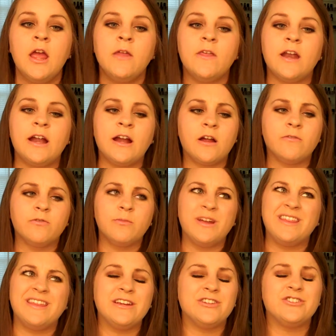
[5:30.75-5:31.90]
that I got from I
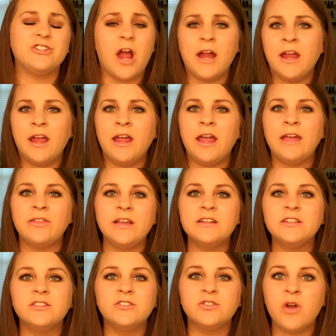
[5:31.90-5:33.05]
think Giant and they
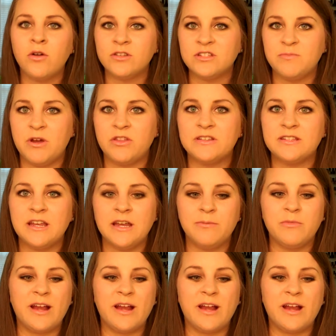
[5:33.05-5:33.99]
just don't smell the same.